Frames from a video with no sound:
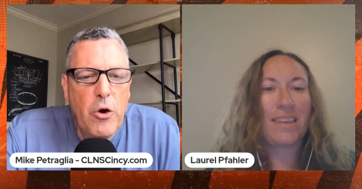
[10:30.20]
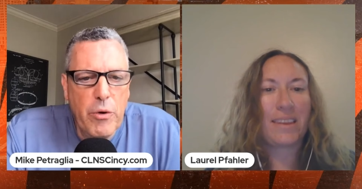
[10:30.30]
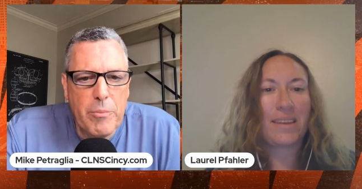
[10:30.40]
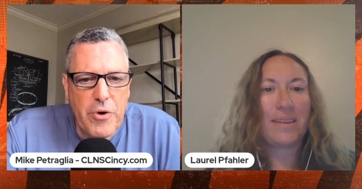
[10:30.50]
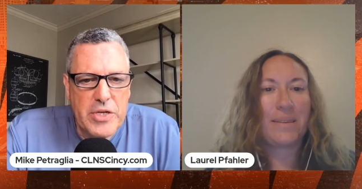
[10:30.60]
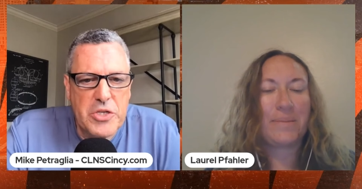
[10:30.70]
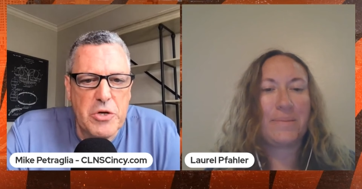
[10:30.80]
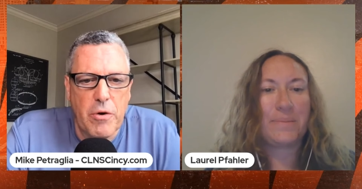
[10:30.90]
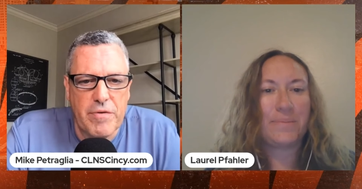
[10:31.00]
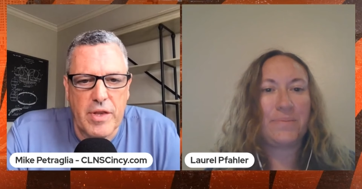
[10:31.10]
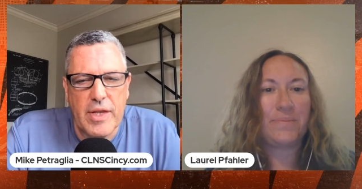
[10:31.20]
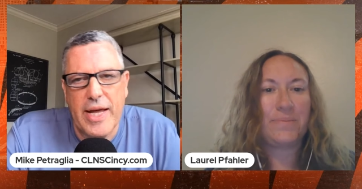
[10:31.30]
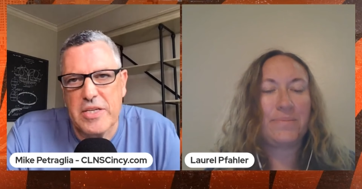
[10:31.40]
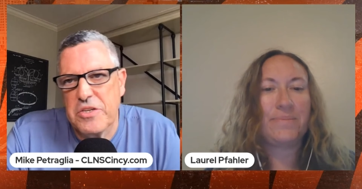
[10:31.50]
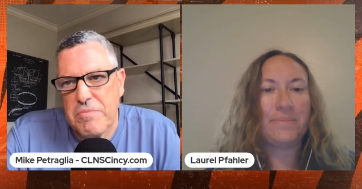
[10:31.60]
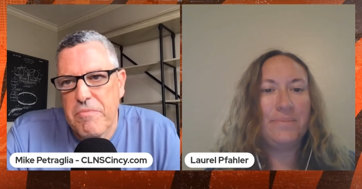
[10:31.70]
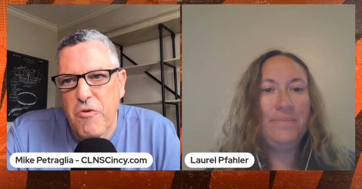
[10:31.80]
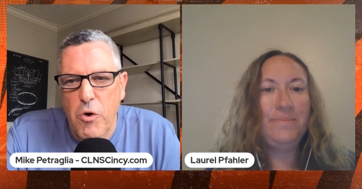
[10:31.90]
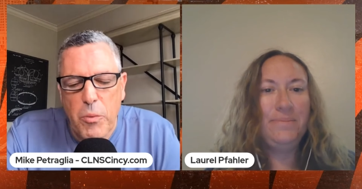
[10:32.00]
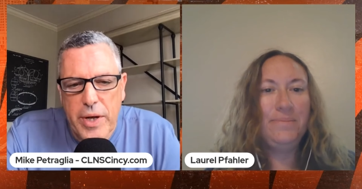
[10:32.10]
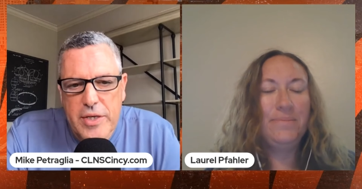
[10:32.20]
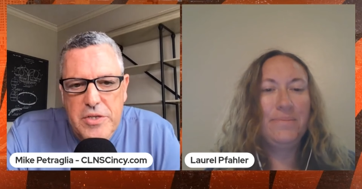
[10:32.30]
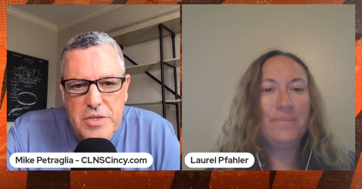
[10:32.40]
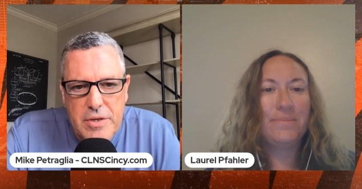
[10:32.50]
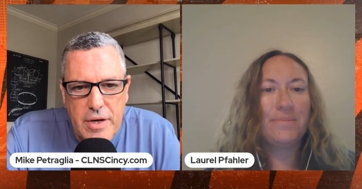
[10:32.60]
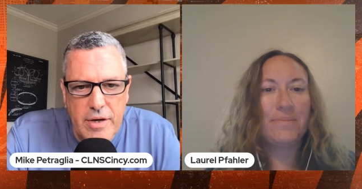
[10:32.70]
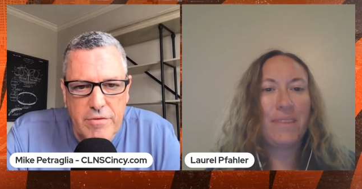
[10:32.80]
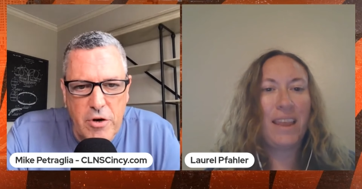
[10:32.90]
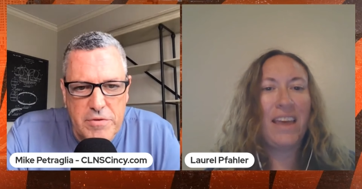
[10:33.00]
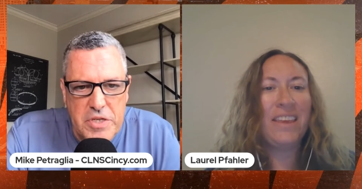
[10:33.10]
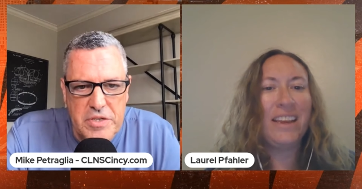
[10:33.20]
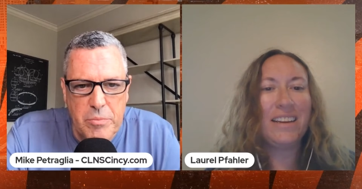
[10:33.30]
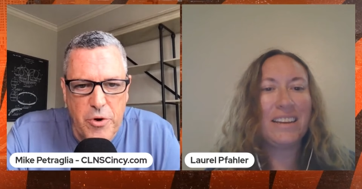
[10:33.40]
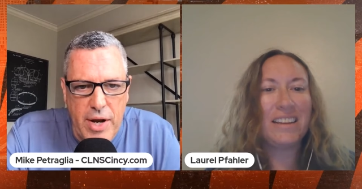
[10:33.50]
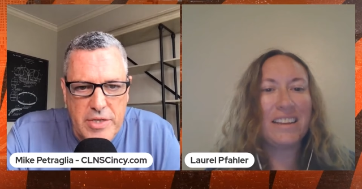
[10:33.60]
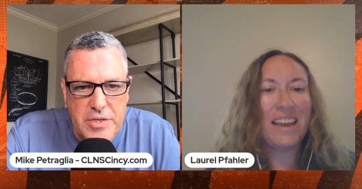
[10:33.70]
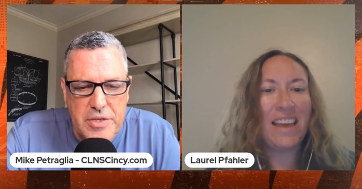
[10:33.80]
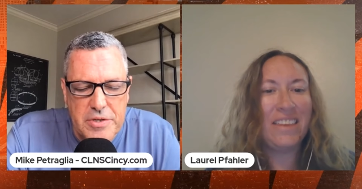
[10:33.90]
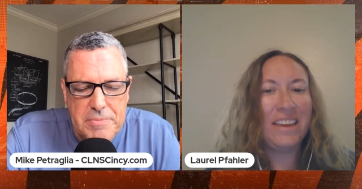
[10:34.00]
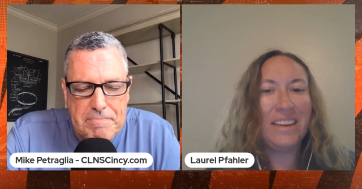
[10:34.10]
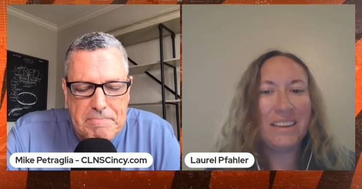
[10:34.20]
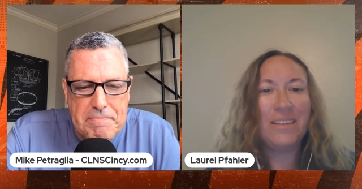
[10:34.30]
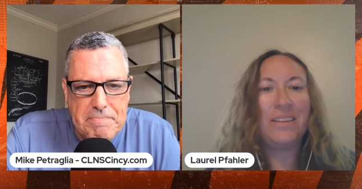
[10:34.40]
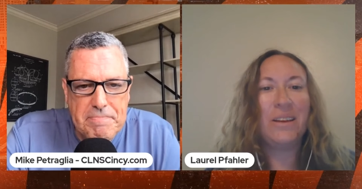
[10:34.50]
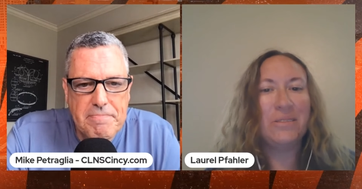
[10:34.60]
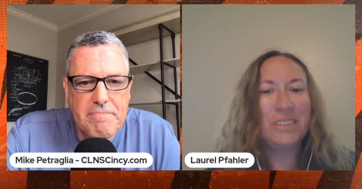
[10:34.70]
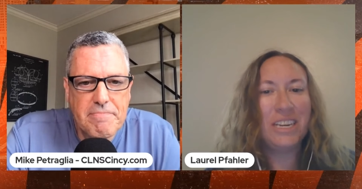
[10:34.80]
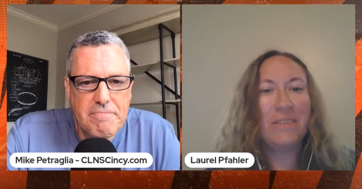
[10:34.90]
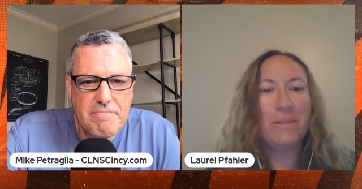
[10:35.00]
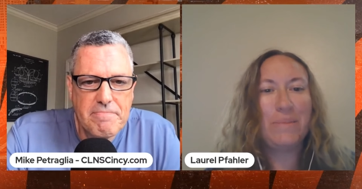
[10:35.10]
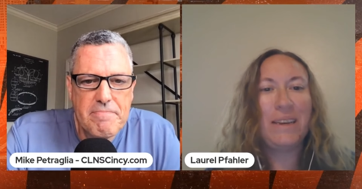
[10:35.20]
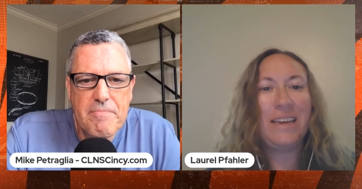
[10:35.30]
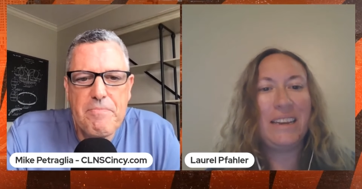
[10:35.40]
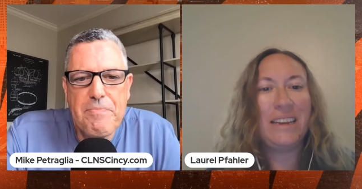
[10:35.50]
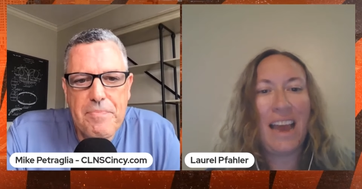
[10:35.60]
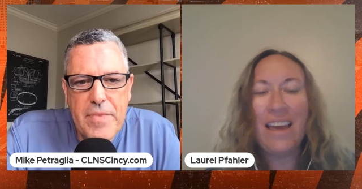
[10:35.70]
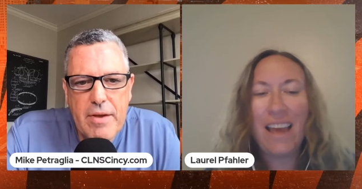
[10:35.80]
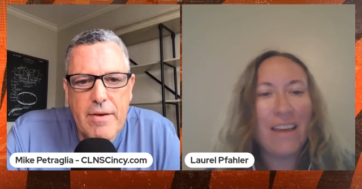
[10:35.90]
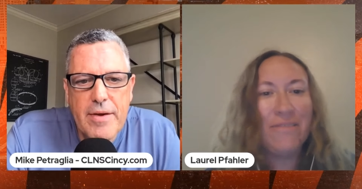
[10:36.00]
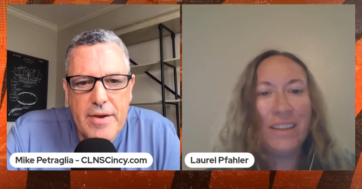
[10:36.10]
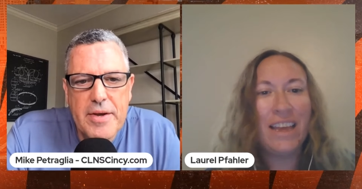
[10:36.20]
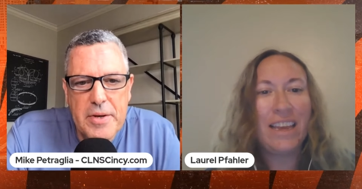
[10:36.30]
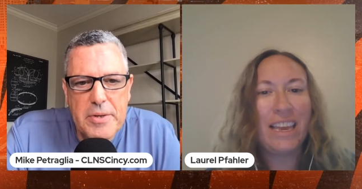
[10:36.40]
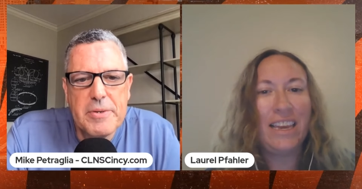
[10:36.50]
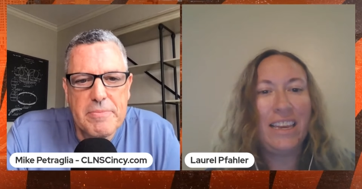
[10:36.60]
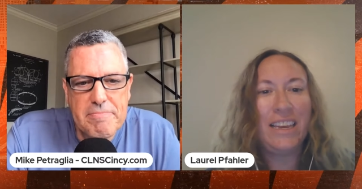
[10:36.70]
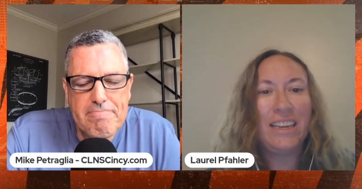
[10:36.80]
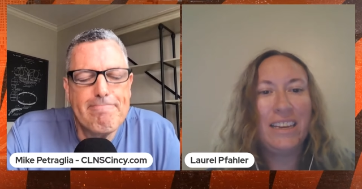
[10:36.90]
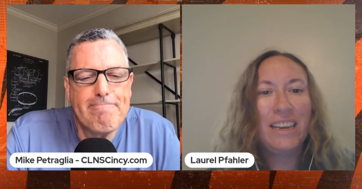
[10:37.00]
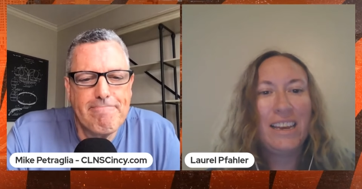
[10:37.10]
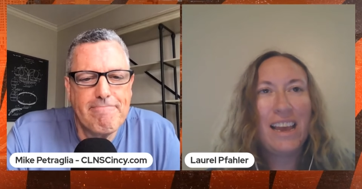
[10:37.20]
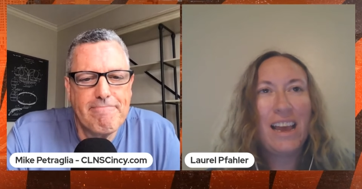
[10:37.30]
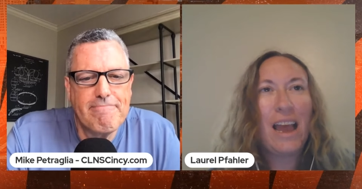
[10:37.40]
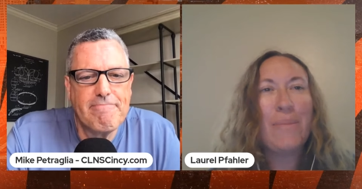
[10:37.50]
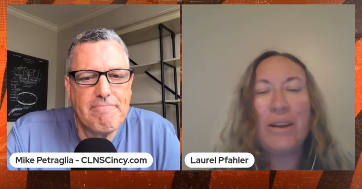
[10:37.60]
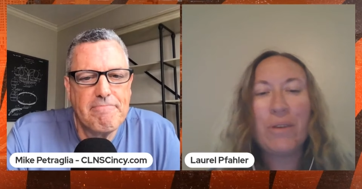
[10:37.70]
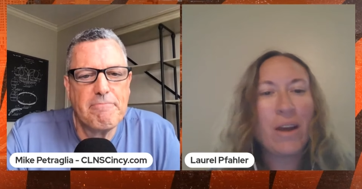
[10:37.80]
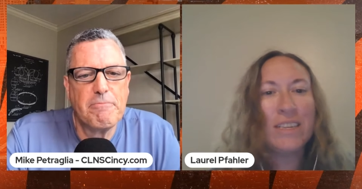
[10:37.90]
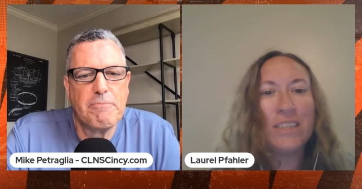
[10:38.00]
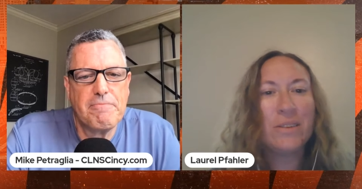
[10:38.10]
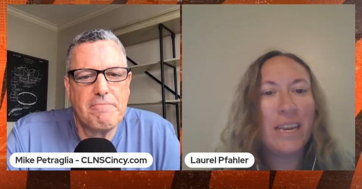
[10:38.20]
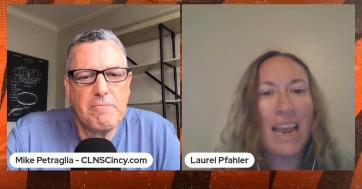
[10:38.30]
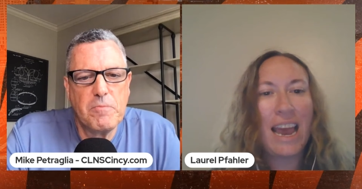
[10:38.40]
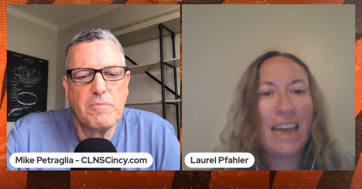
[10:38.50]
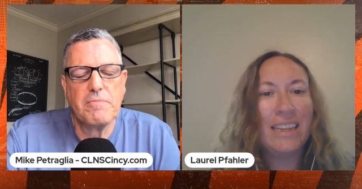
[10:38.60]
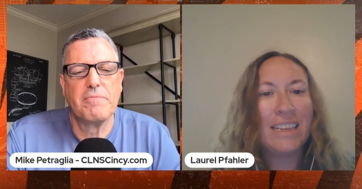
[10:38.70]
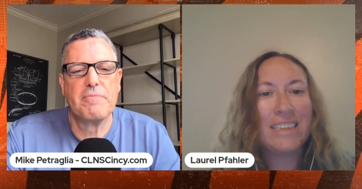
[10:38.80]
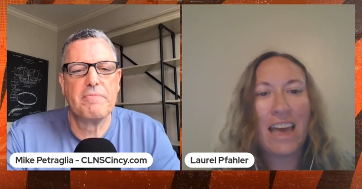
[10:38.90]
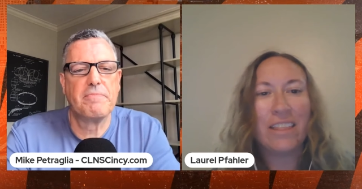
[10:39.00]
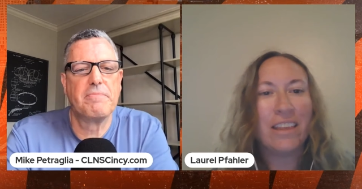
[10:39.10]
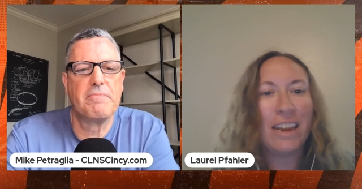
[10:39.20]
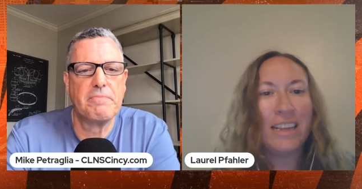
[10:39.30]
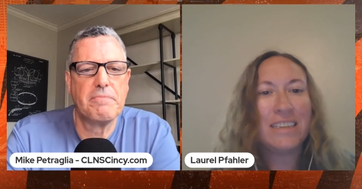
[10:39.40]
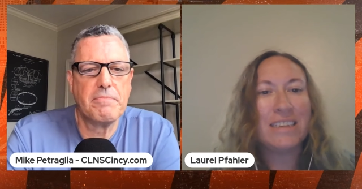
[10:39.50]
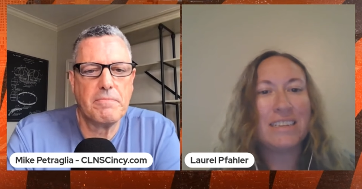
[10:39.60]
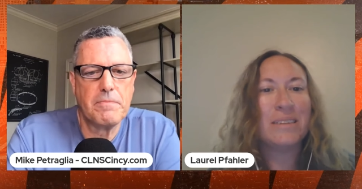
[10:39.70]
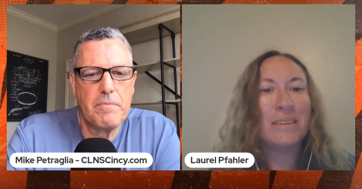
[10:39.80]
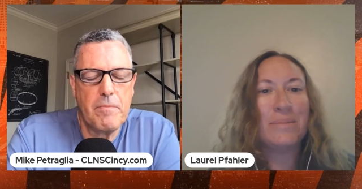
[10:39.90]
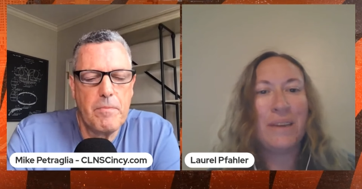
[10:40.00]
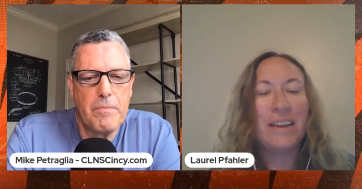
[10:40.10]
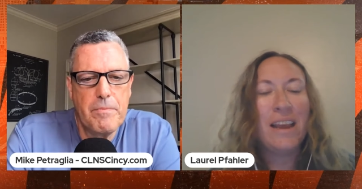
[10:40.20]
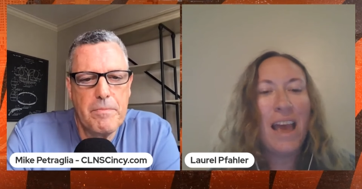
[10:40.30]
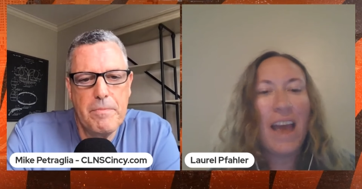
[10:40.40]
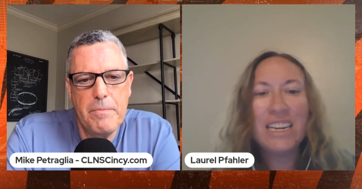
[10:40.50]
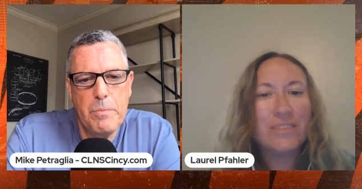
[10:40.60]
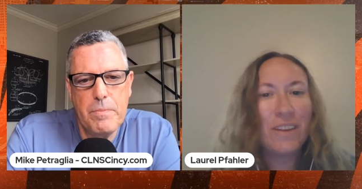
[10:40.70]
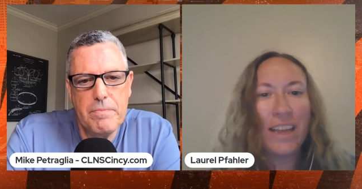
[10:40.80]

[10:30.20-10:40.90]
Speaker 1: who impressed you over the last four weeks of offseason practice? I think Yoshi
Speaker 2: would be, I, I feel like he I mean, we always knew he had this athleticism, and I just feel